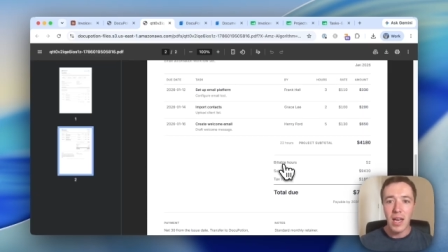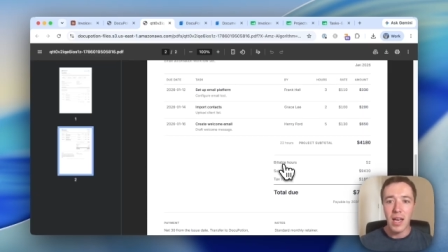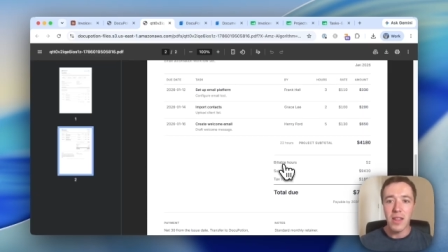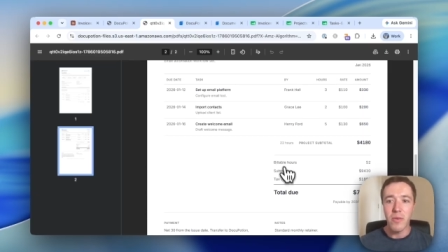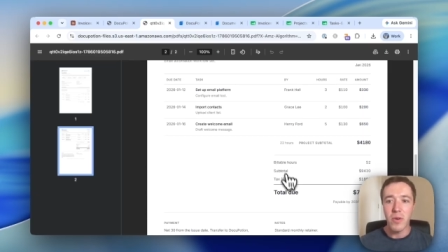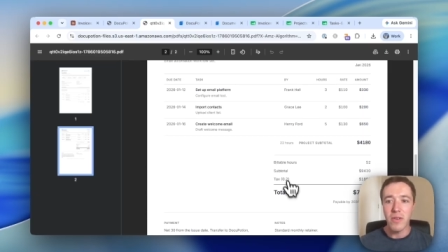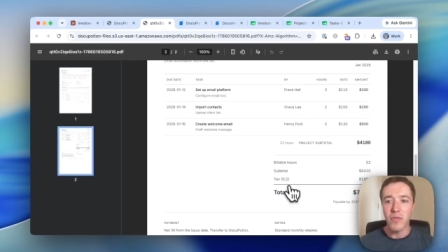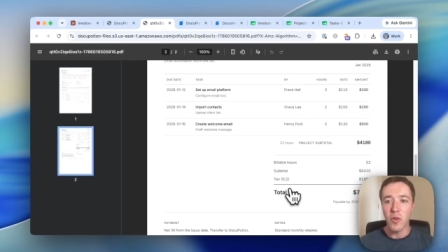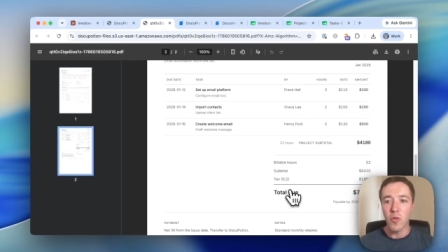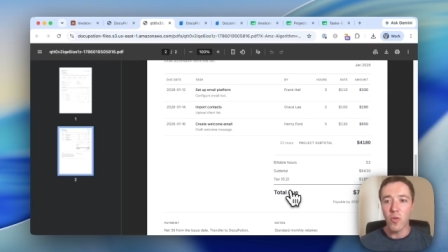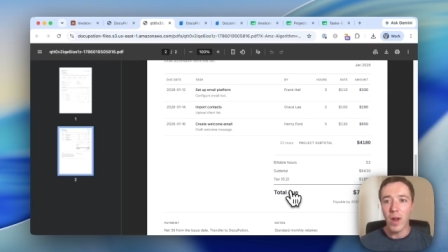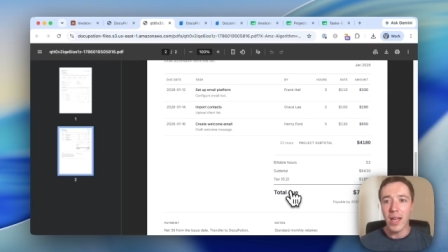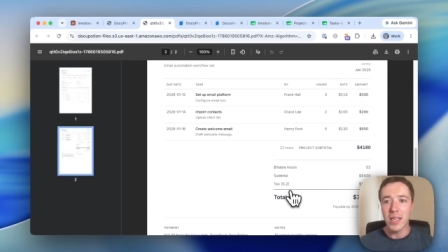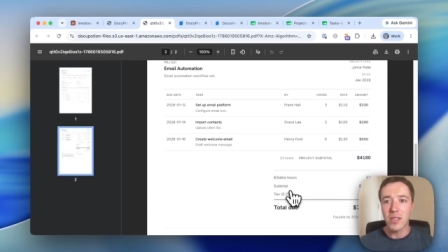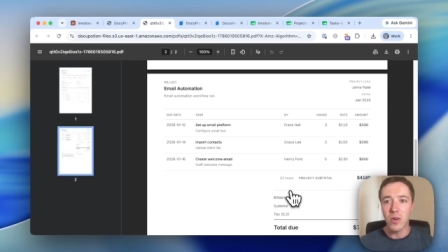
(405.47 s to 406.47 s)
and then we have the
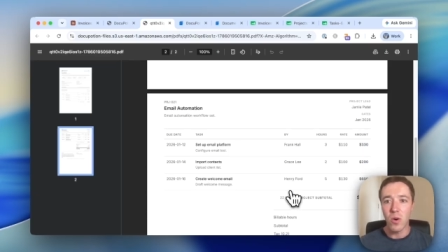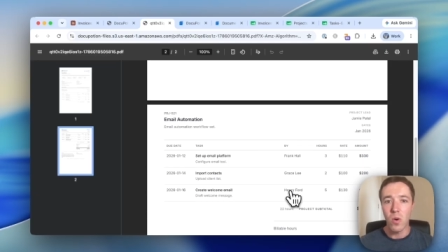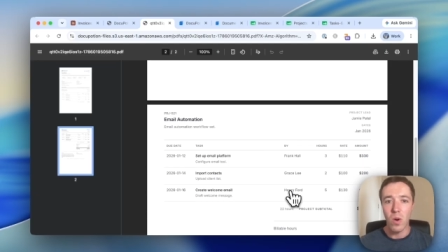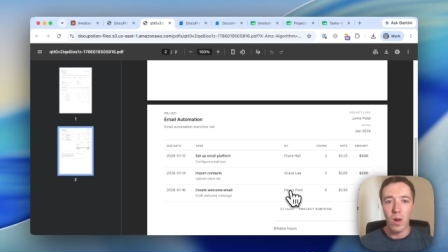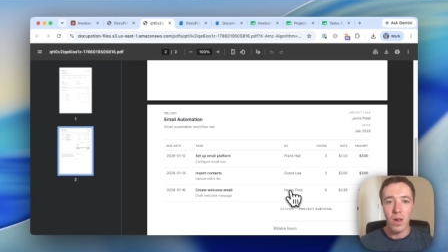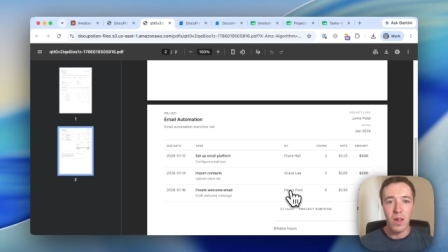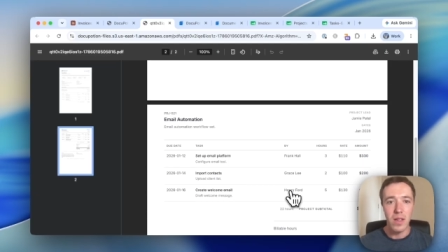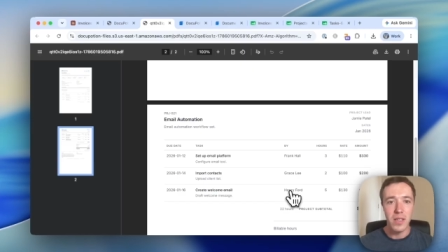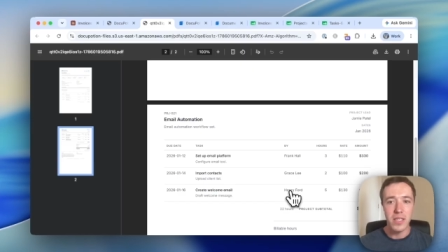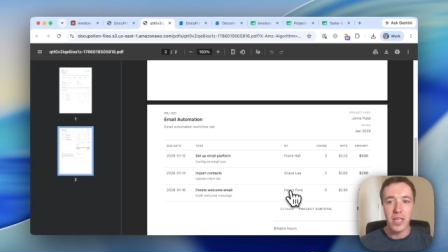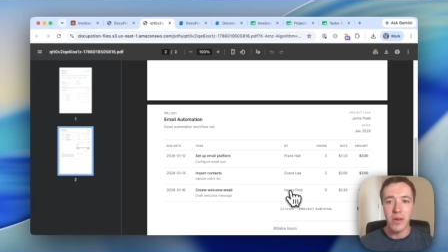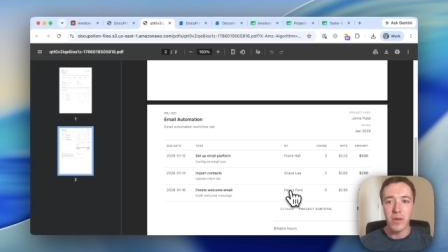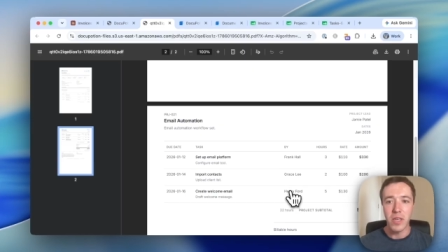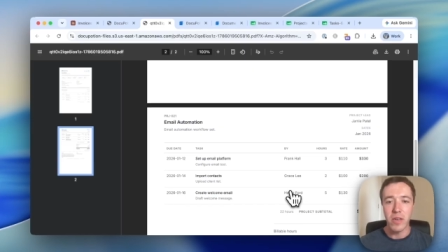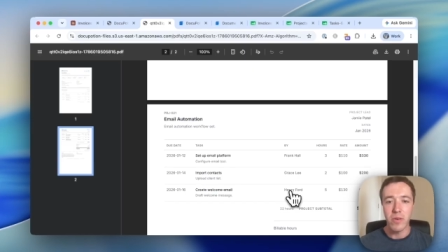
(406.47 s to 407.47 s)
grand total
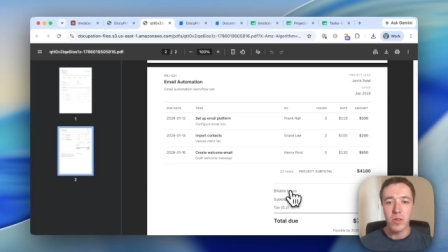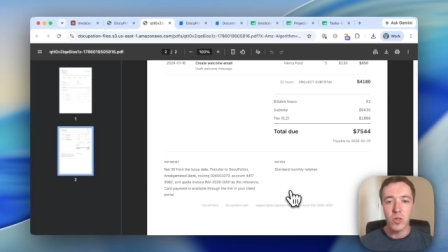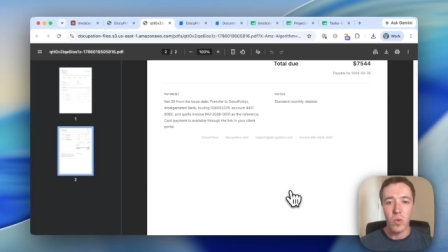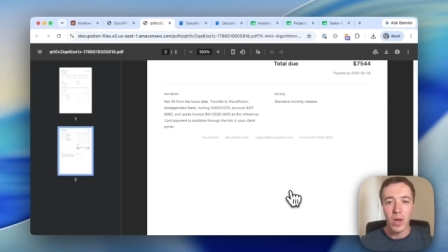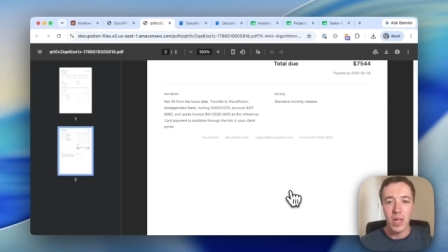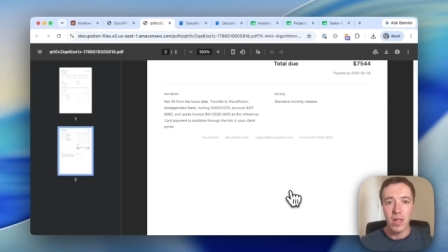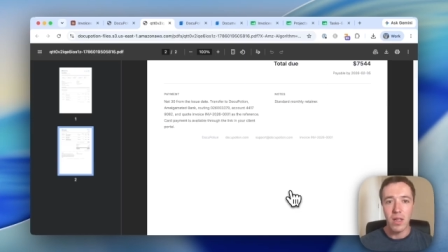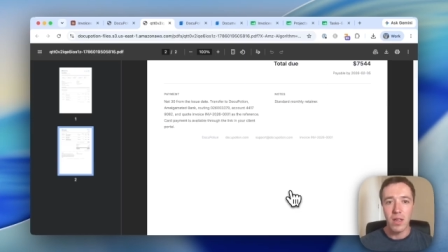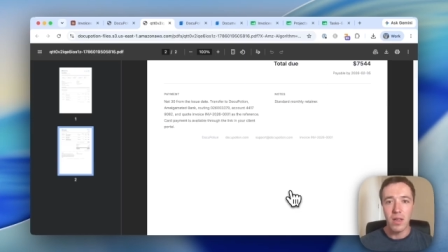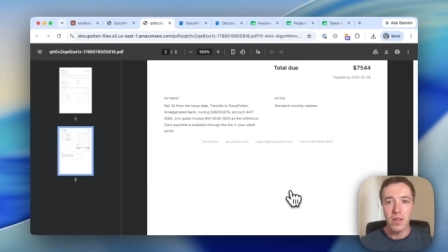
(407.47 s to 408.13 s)
down here as well.